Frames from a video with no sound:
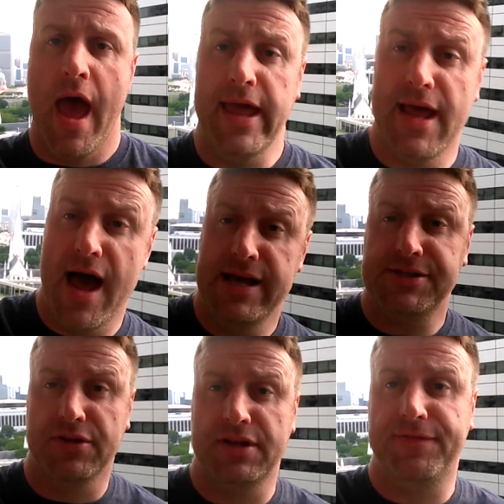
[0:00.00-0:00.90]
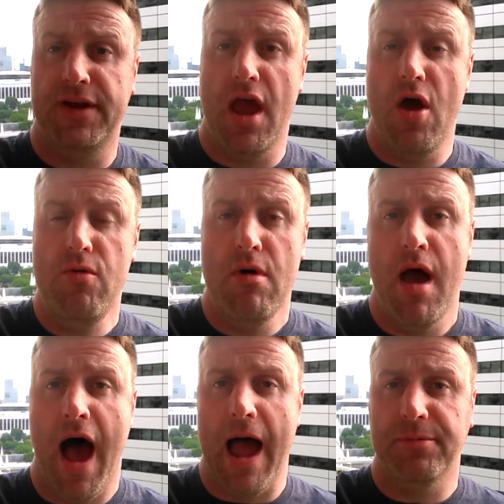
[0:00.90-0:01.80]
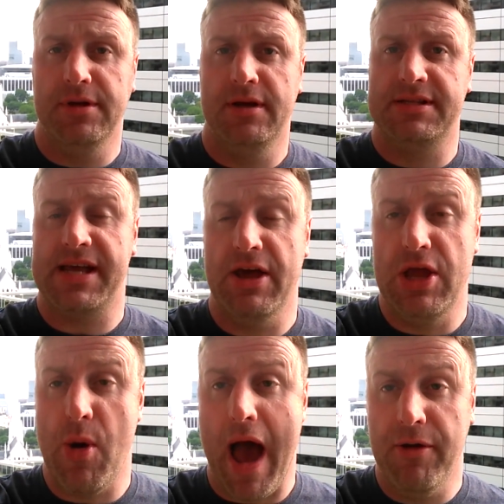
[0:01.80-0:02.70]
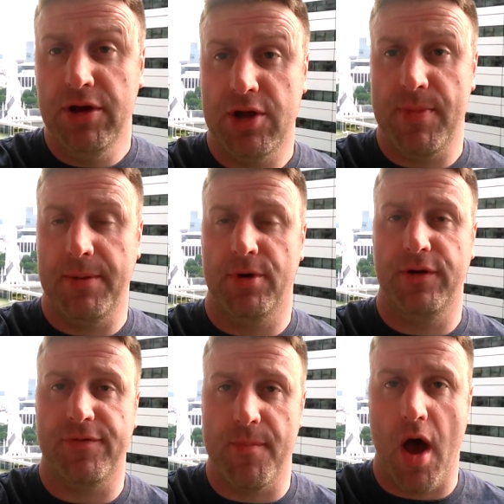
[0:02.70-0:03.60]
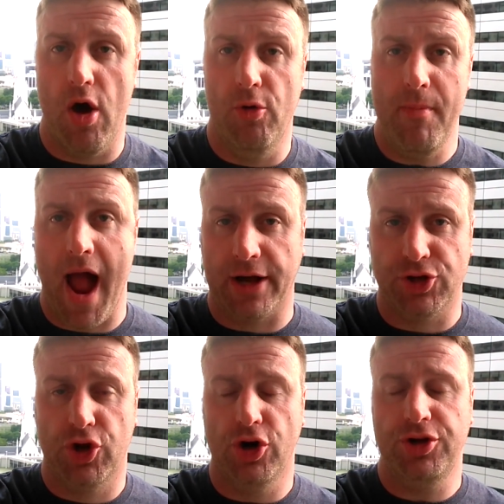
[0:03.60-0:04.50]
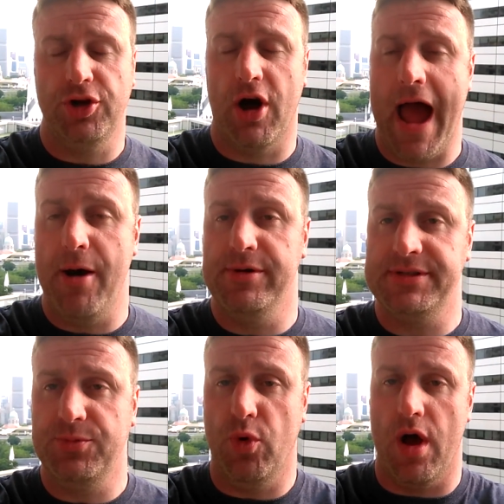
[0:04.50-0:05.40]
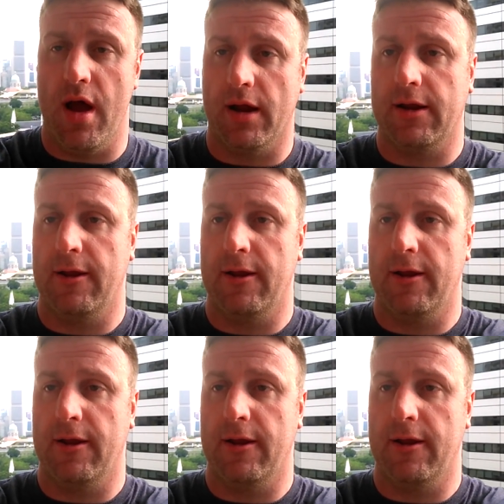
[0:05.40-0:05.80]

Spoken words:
Hey guys, on this video, I'm going to tell you how you can make money from home and cut your hours of work.